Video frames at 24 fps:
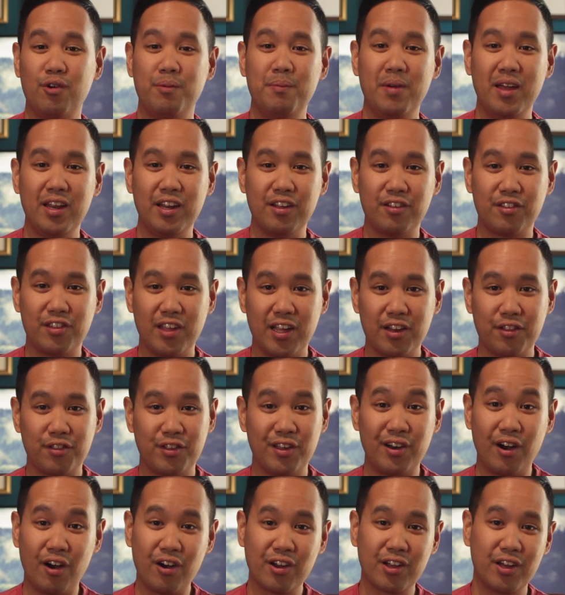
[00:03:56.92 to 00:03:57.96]
remaining sets
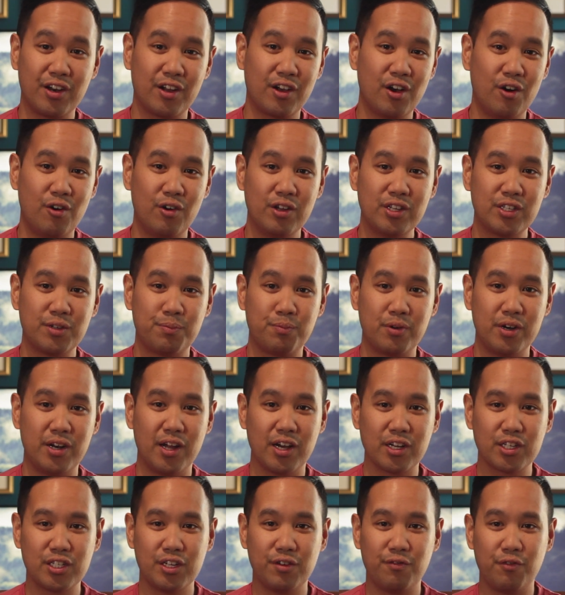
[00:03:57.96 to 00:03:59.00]
that are going to go into
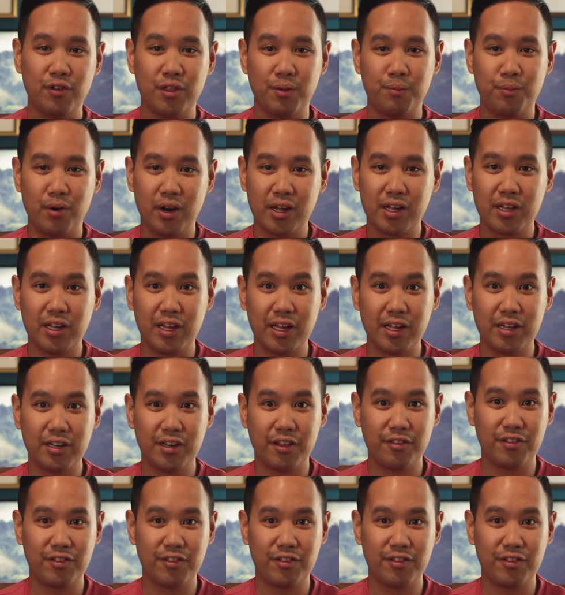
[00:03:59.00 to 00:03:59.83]
production for the Bricklink